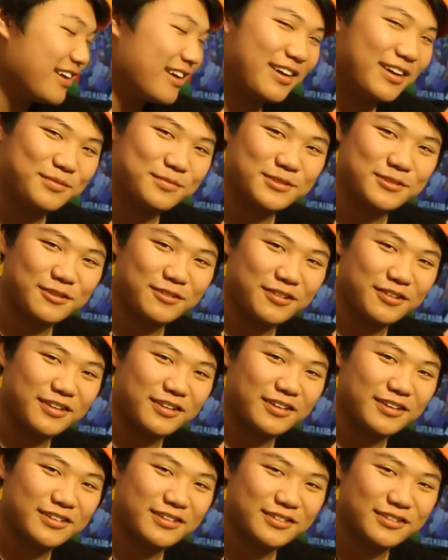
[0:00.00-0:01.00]
Yeah, I'm
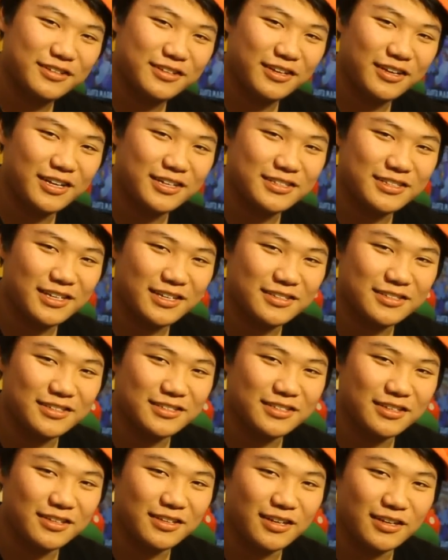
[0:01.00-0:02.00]
sorry. You guys had to
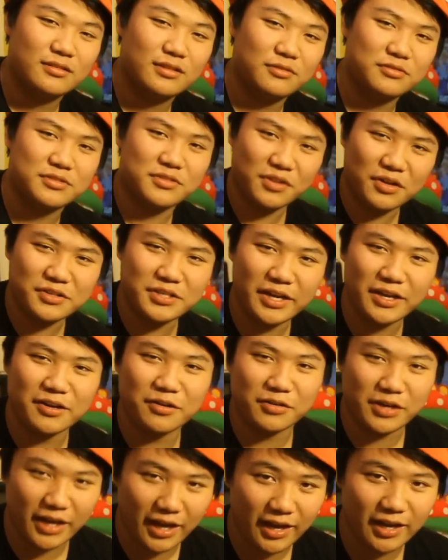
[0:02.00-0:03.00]
see that. I was thirteen,
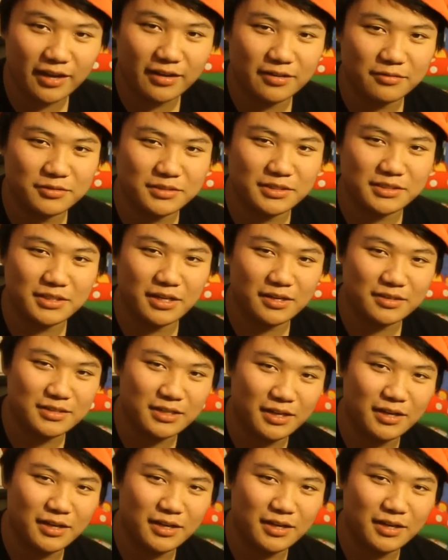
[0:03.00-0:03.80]
okay? It was a dark